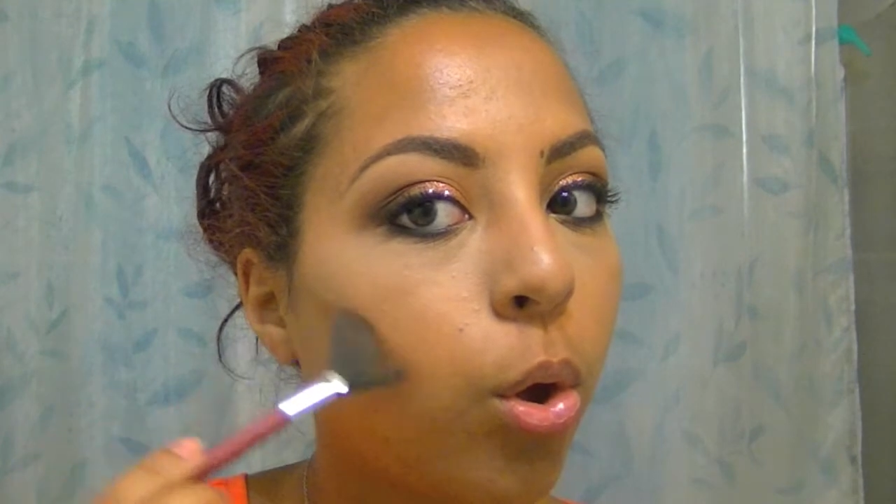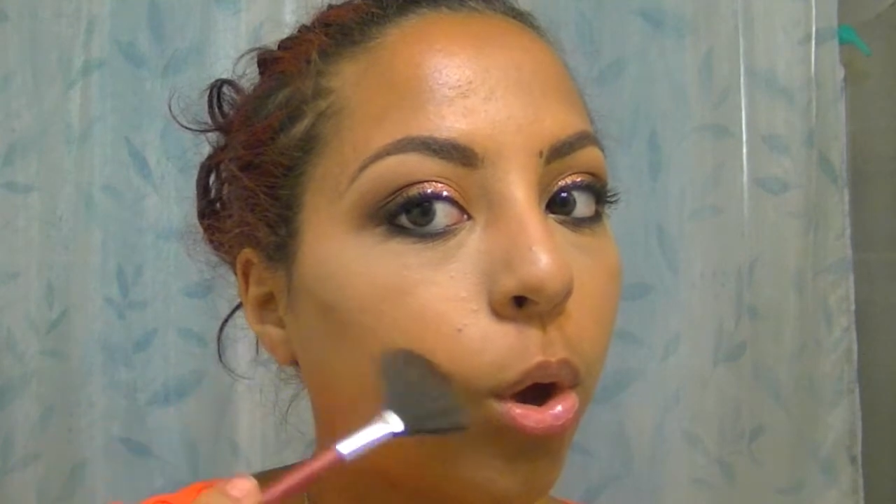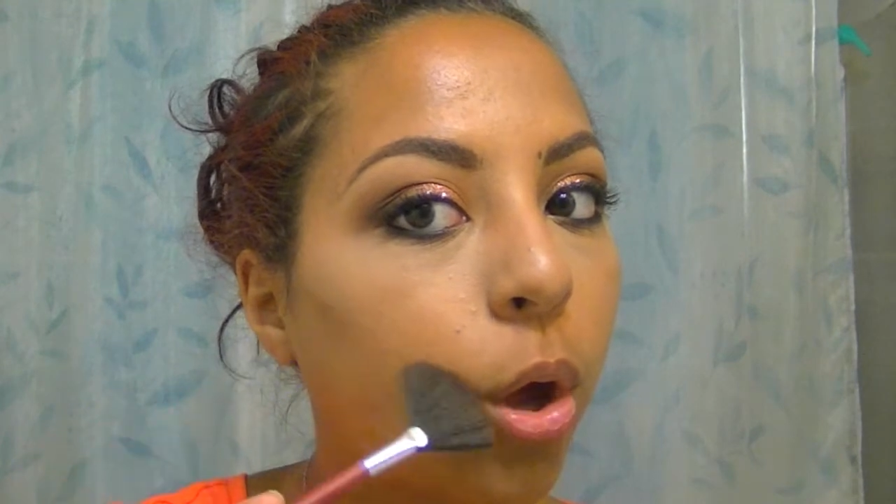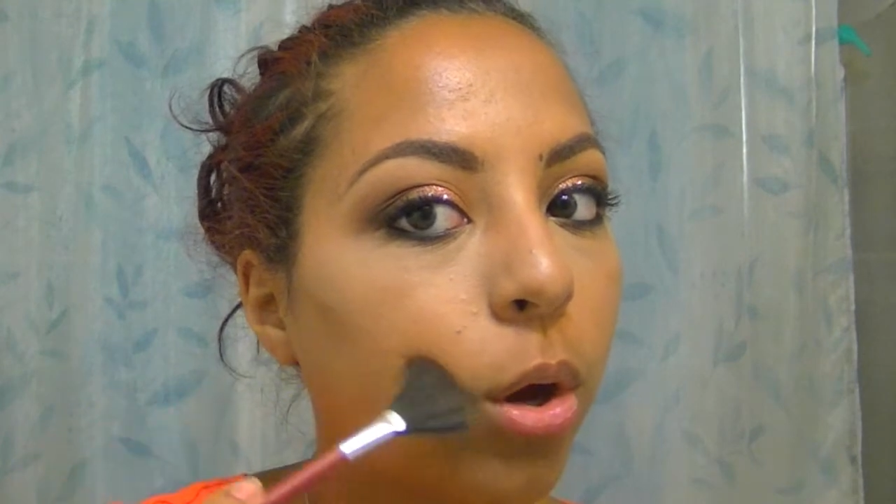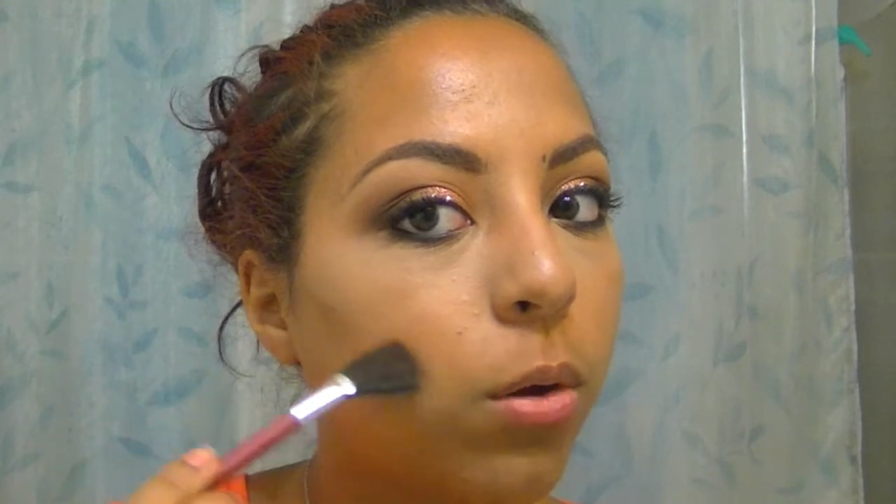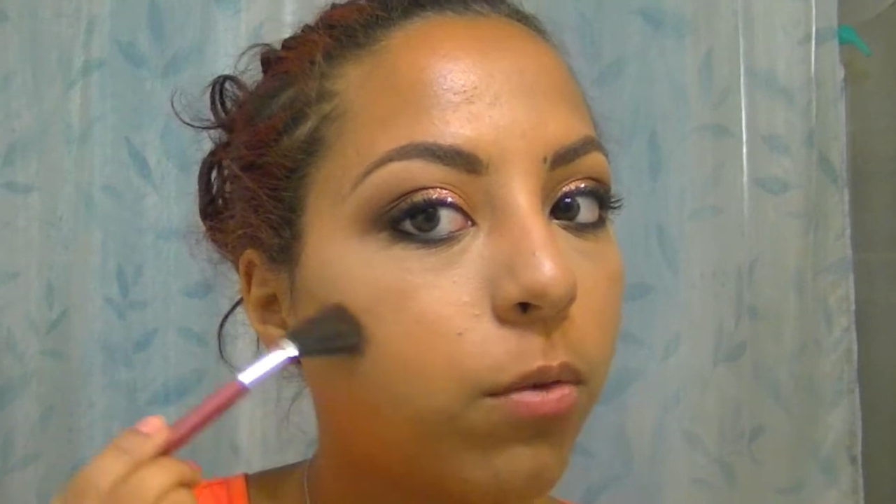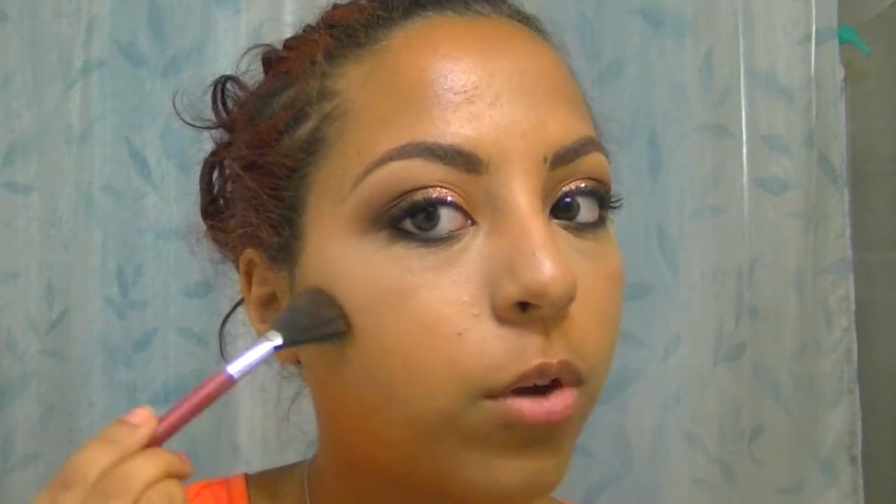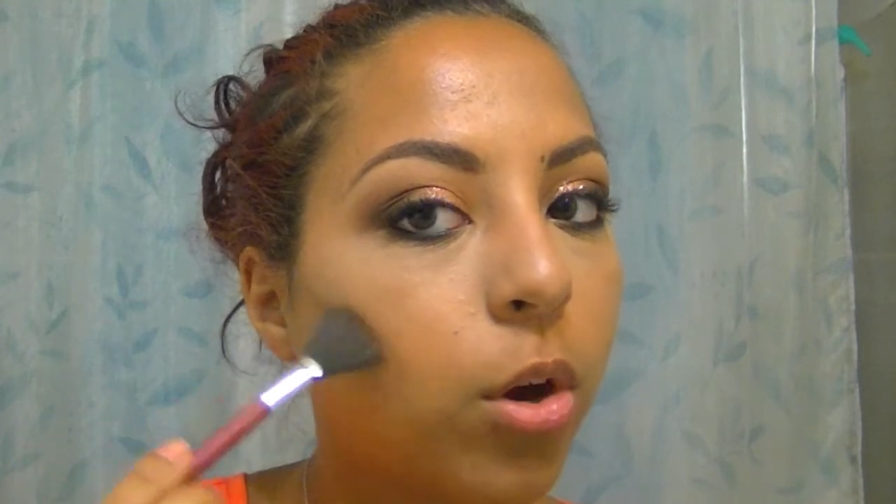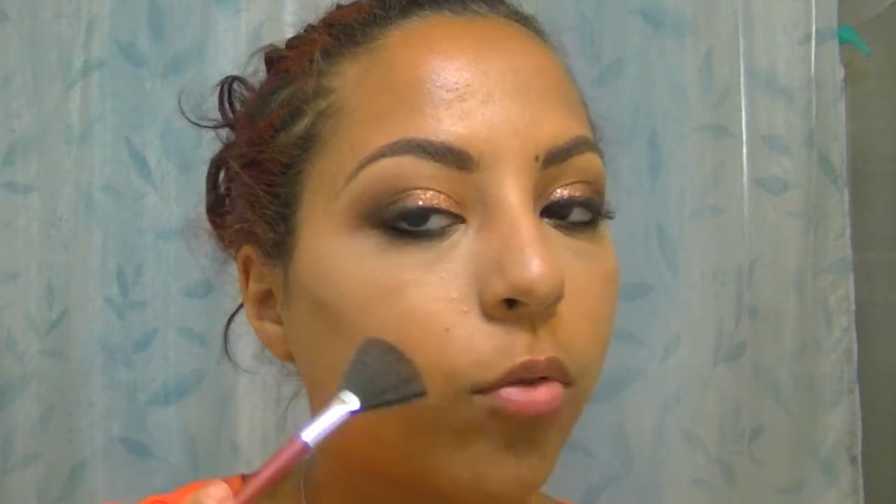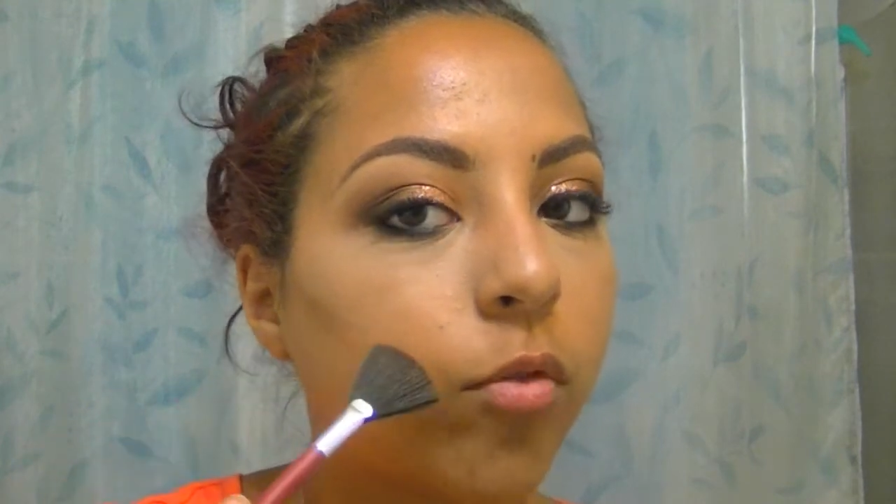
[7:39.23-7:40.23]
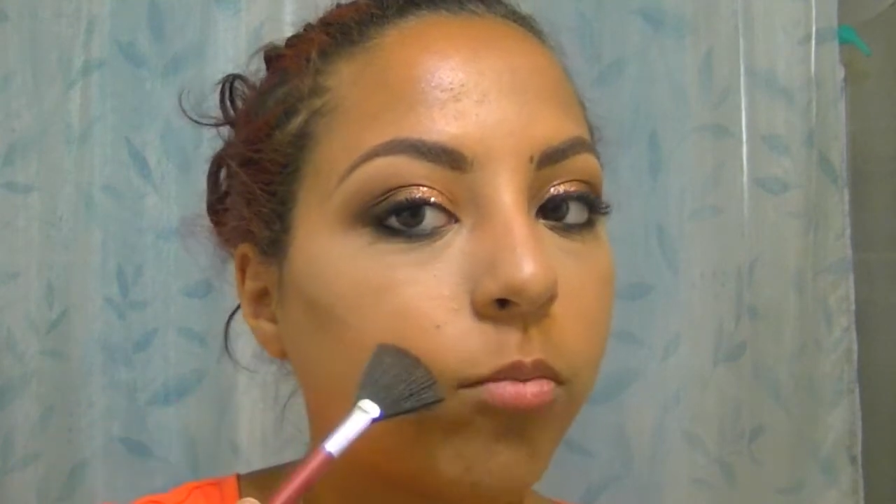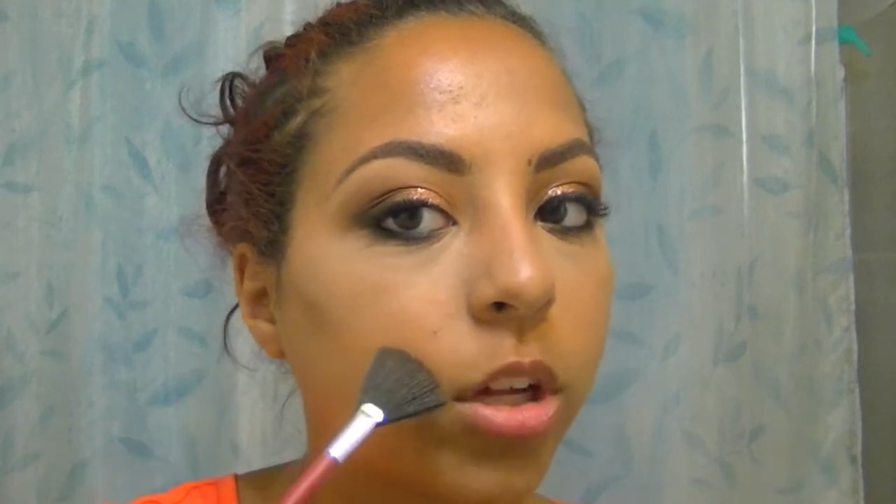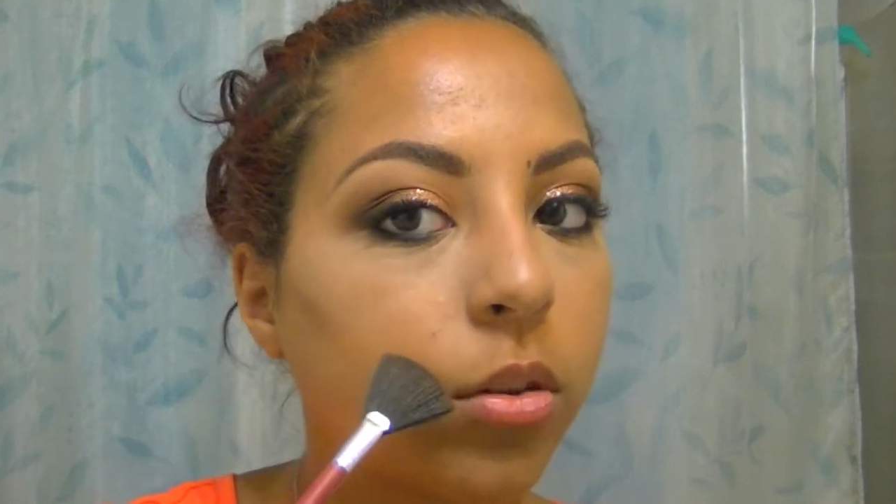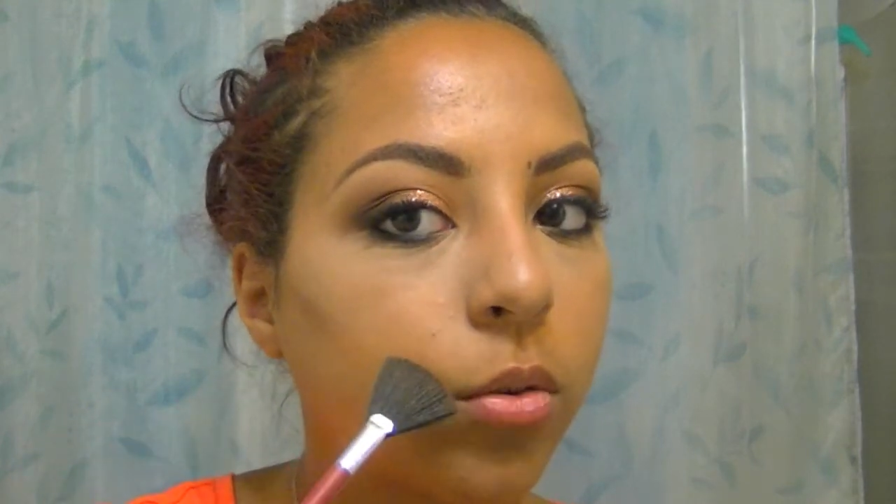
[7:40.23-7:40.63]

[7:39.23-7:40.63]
kind of go from like the